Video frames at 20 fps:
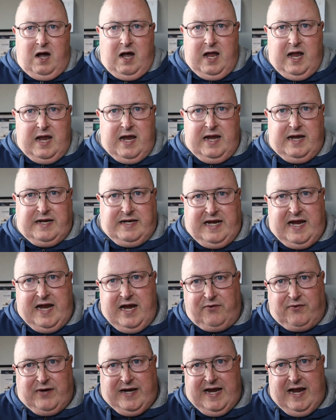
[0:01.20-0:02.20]
Hi,
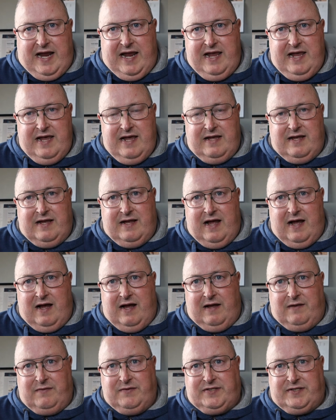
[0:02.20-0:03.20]
Kerry here.
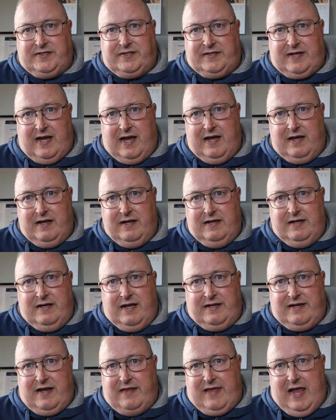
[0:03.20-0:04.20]
It's
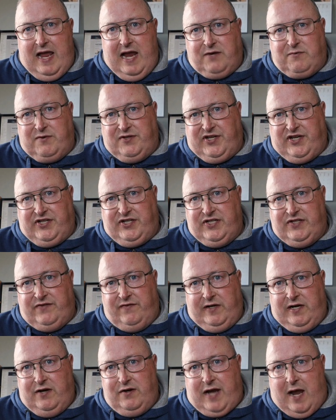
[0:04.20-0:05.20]
another acquisitions
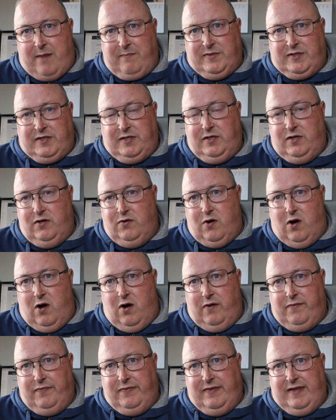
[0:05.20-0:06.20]
video coming to you
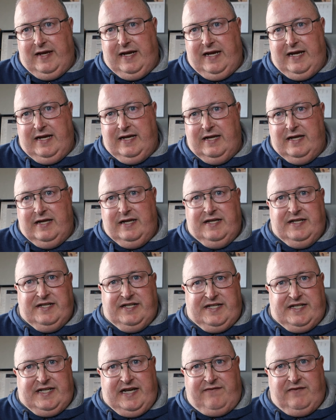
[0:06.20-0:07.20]
on the
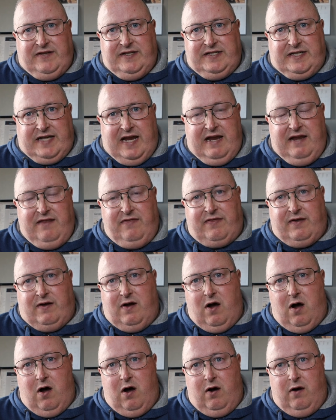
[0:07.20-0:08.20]
17th
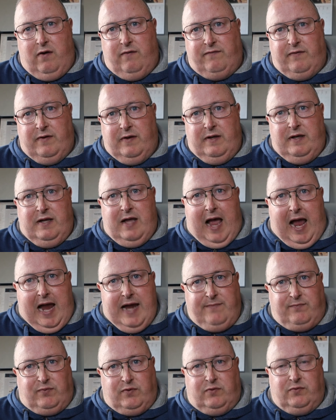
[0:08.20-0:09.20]
of
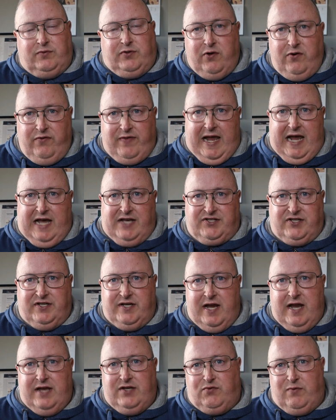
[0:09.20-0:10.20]
April
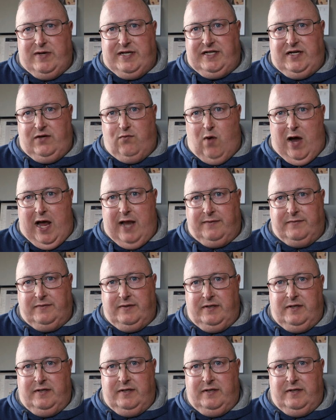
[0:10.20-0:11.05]
2021.